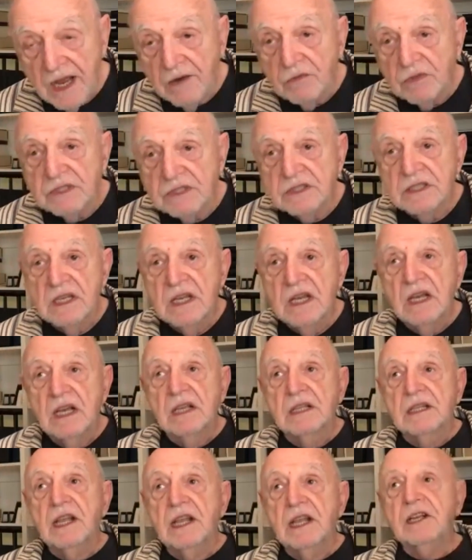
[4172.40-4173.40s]
I was
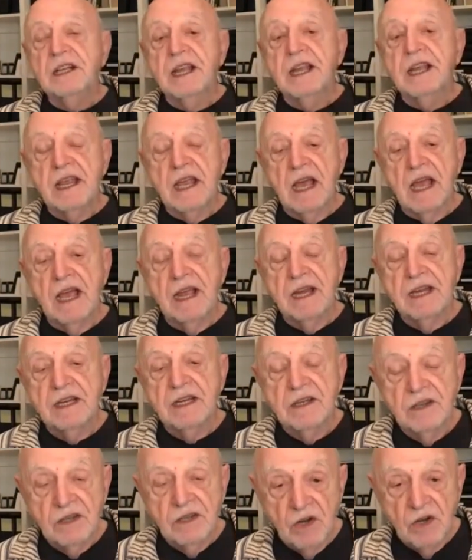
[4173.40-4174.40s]
luckily I
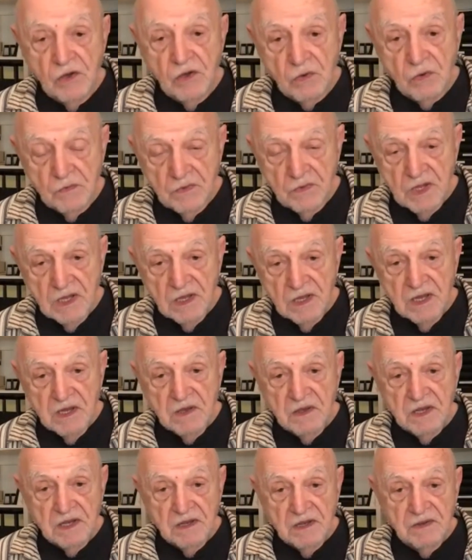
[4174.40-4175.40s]
didn't know
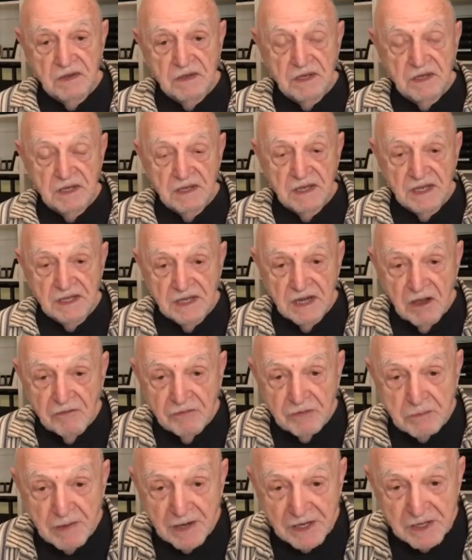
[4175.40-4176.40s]
enough
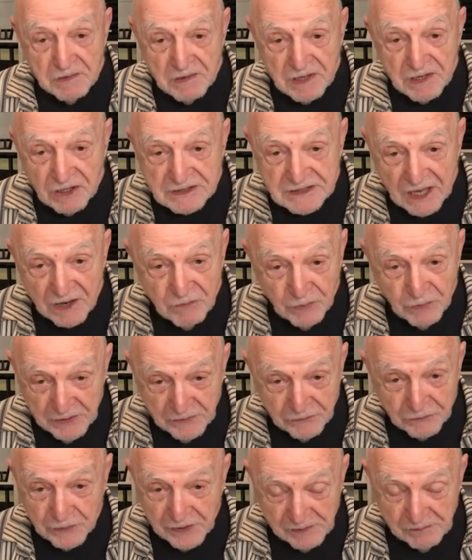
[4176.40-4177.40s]
about it because I would
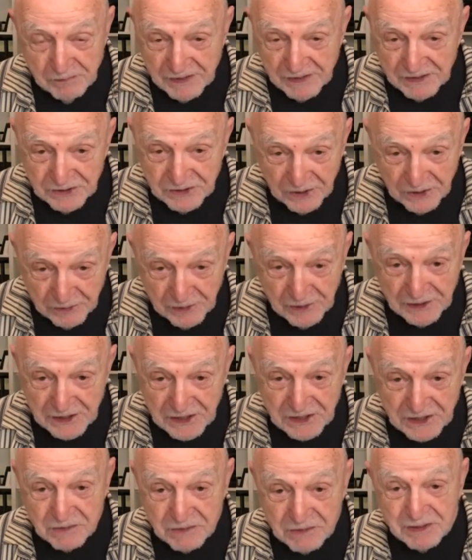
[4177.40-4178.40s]
have been totally
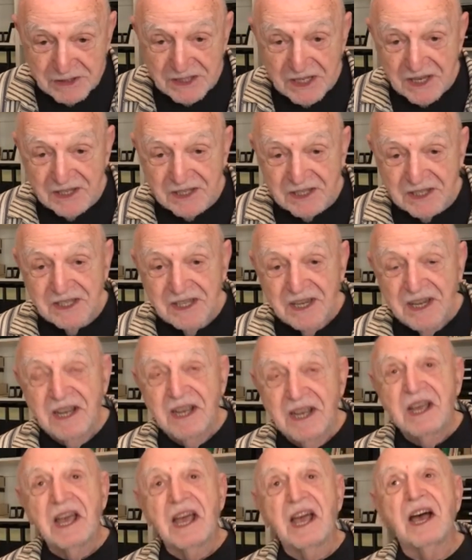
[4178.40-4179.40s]
intimidated.
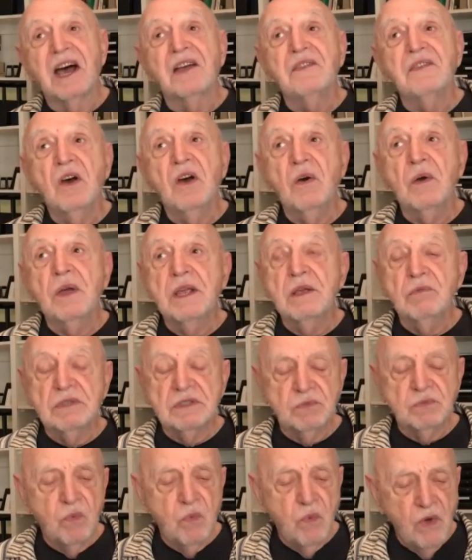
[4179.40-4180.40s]
Uh, no, it
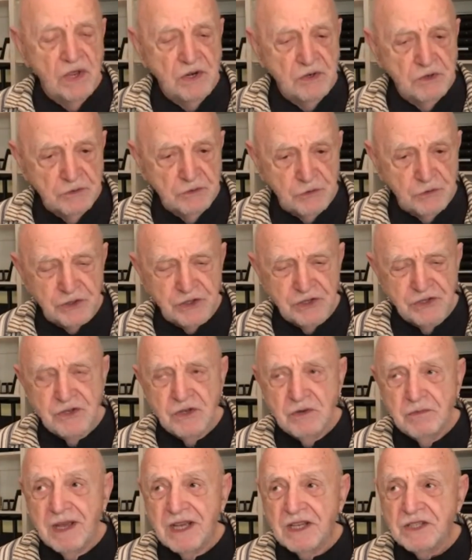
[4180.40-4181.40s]
was wonderful. Can
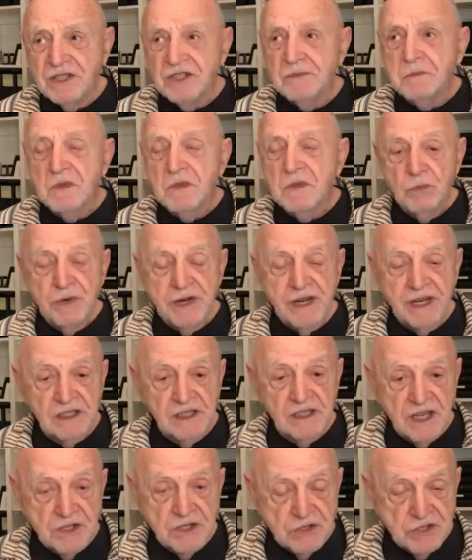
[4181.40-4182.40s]
you imagine? We had
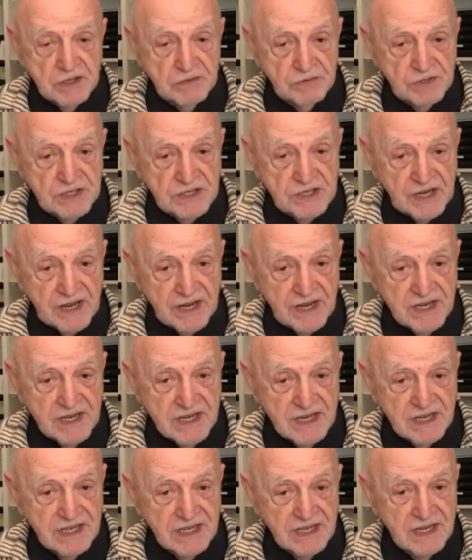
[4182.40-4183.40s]
lunch every
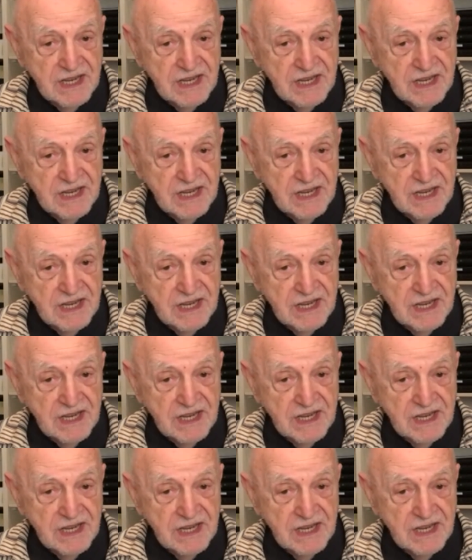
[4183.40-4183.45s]
day.